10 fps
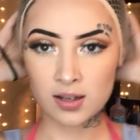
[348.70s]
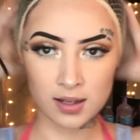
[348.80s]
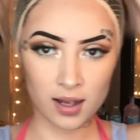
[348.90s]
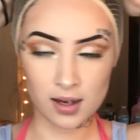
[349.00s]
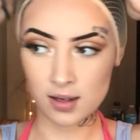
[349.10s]

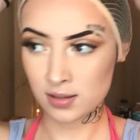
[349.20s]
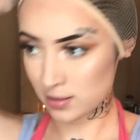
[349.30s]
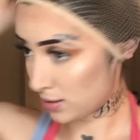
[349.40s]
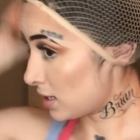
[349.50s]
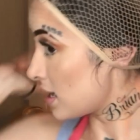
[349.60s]
yeah.
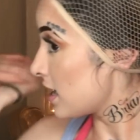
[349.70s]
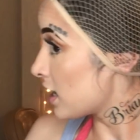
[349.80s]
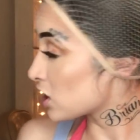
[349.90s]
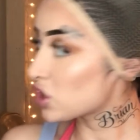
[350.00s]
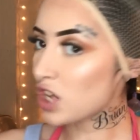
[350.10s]

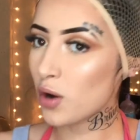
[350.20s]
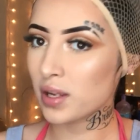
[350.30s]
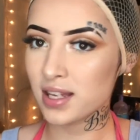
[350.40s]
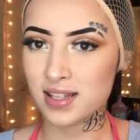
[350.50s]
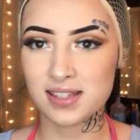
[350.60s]
So
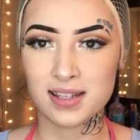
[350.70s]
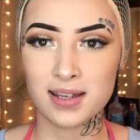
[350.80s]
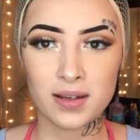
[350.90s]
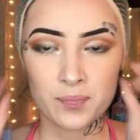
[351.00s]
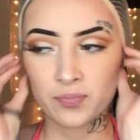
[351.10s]

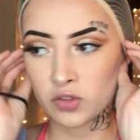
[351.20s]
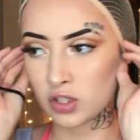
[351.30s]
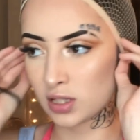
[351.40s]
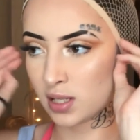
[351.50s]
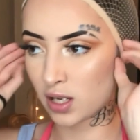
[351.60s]
easy.
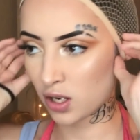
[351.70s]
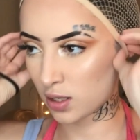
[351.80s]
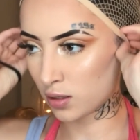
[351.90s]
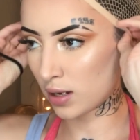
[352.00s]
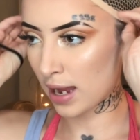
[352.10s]
Just take your
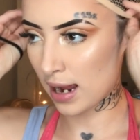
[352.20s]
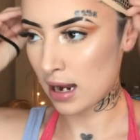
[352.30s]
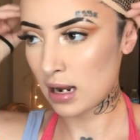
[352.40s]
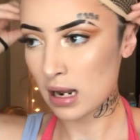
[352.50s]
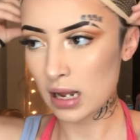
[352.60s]
little
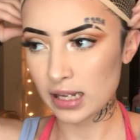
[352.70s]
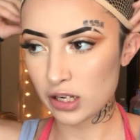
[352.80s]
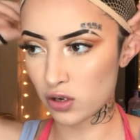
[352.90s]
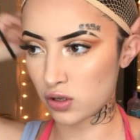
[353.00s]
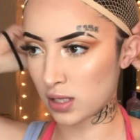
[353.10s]

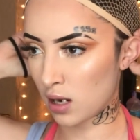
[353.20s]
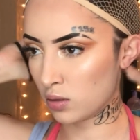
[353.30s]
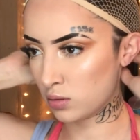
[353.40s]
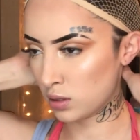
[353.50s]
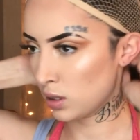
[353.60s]
ears
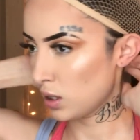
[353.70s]
out